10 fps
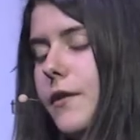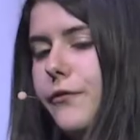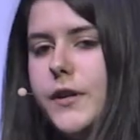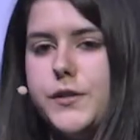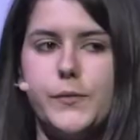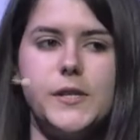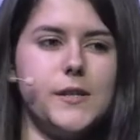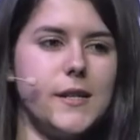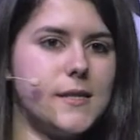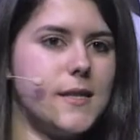The first
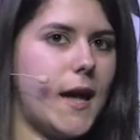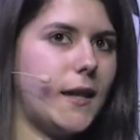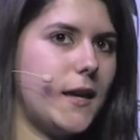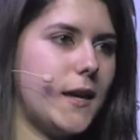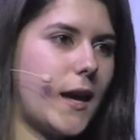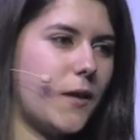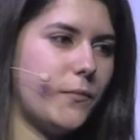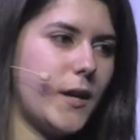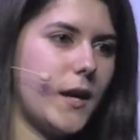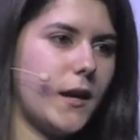reason is that it
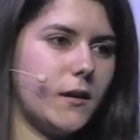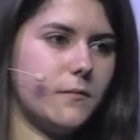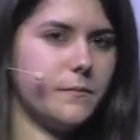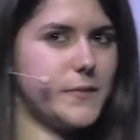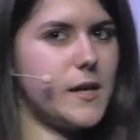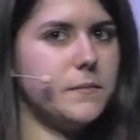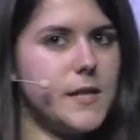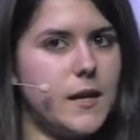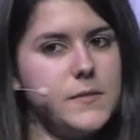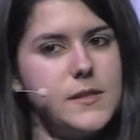can be
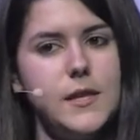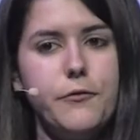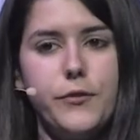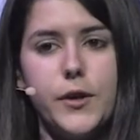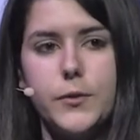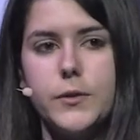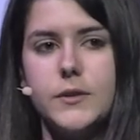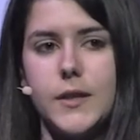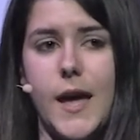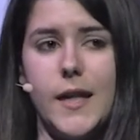sometimes
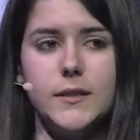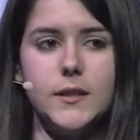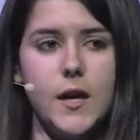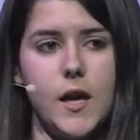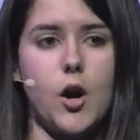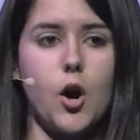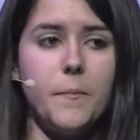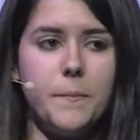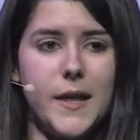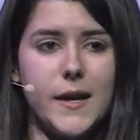difficult and
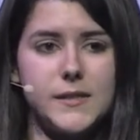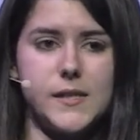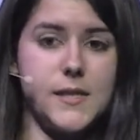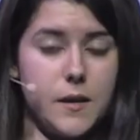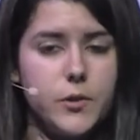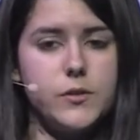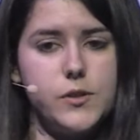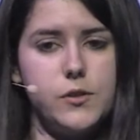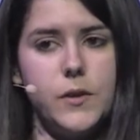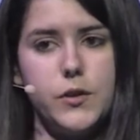complex and
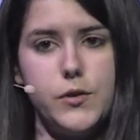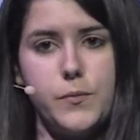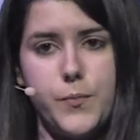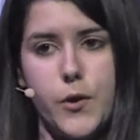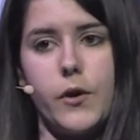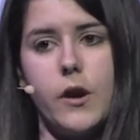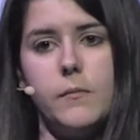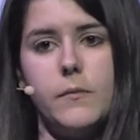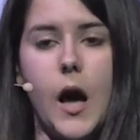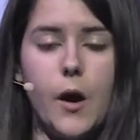time-consuming to
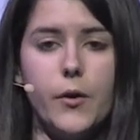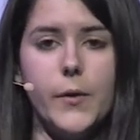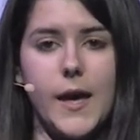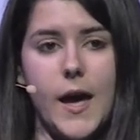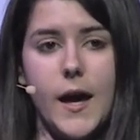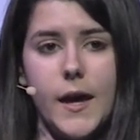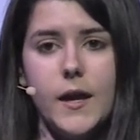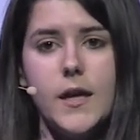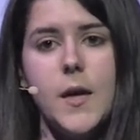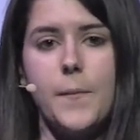program our own
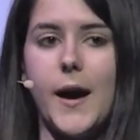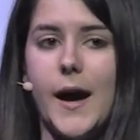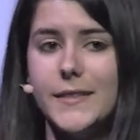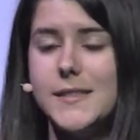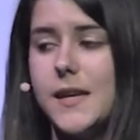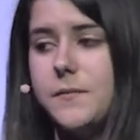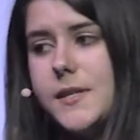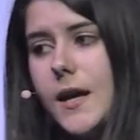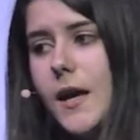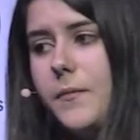AI, but at the same
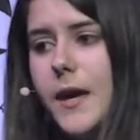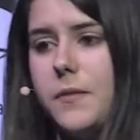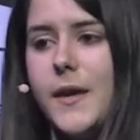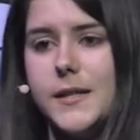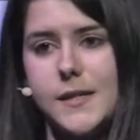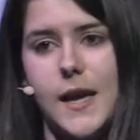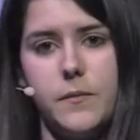time, it makes the